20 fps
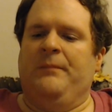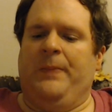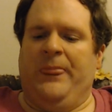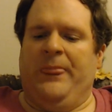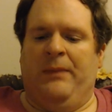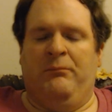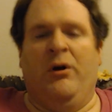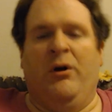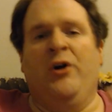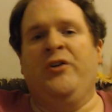
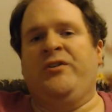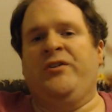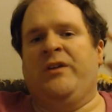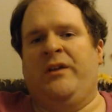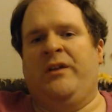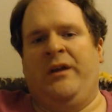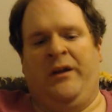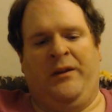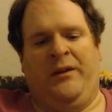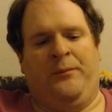In
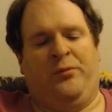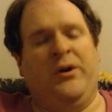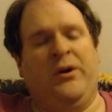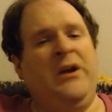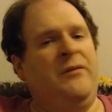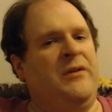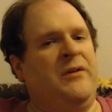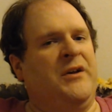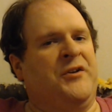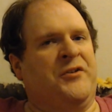the
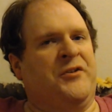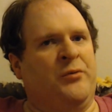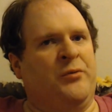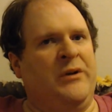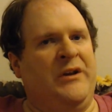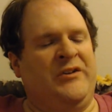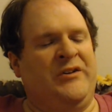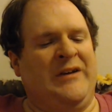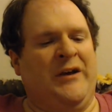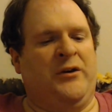previous
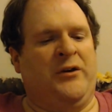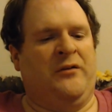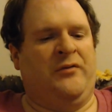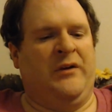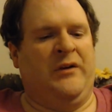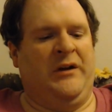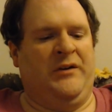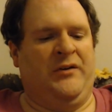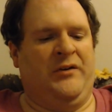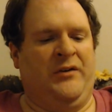three
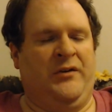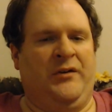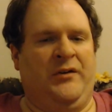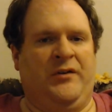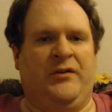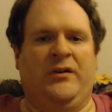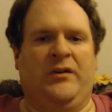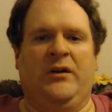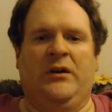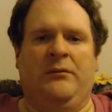
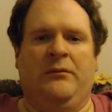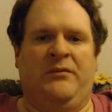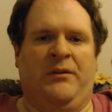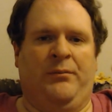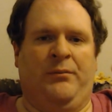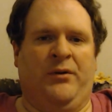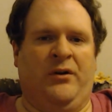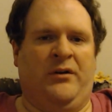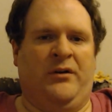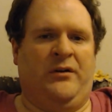sacrifices, the
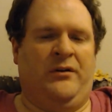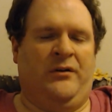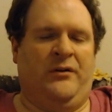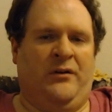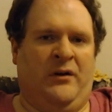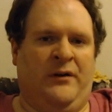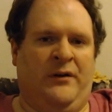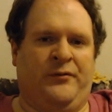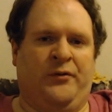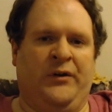burnt
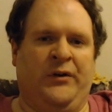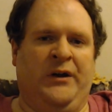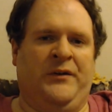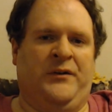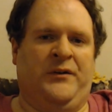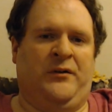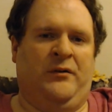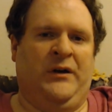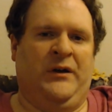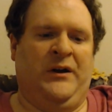offering,
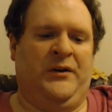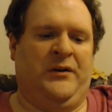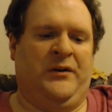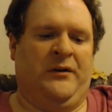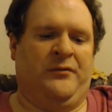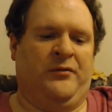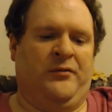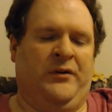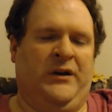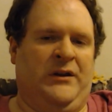the grain
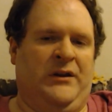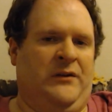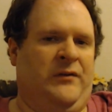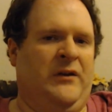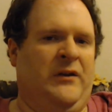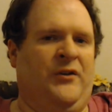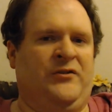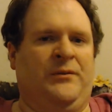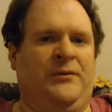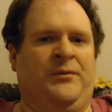offering, and the
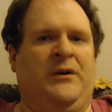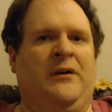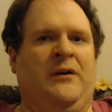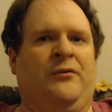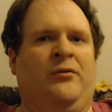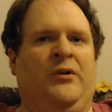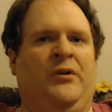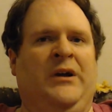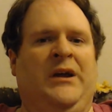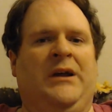fellowship
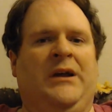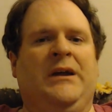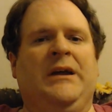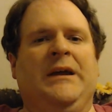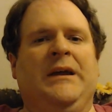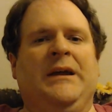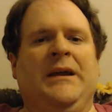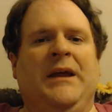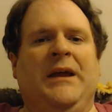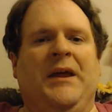offering,
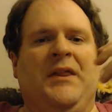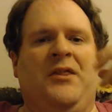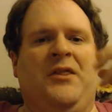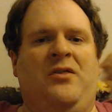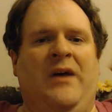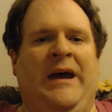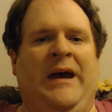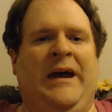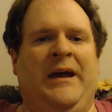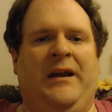
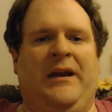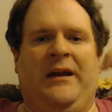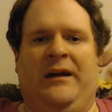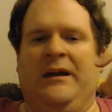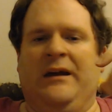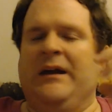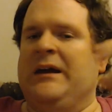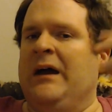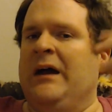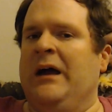that
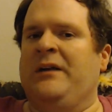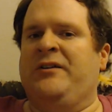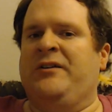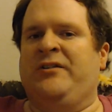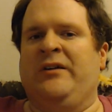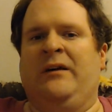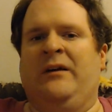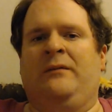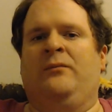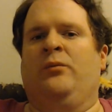
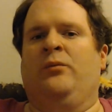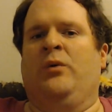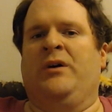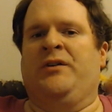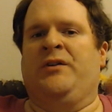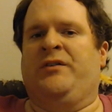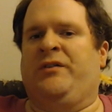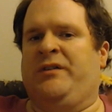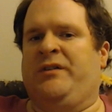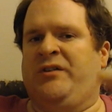concept
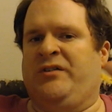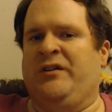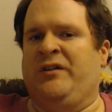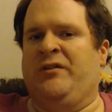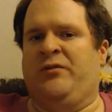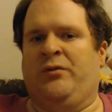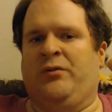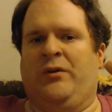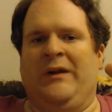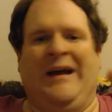was the
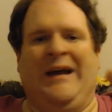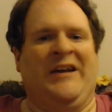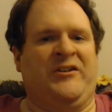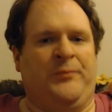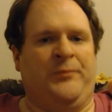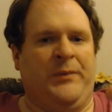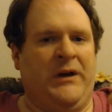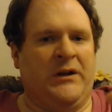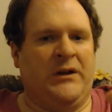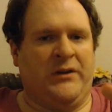central
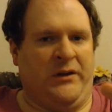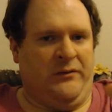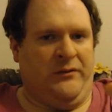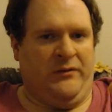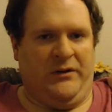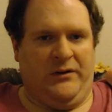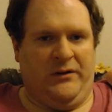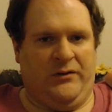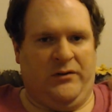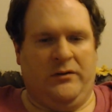aspect of
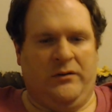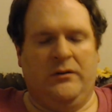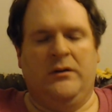it.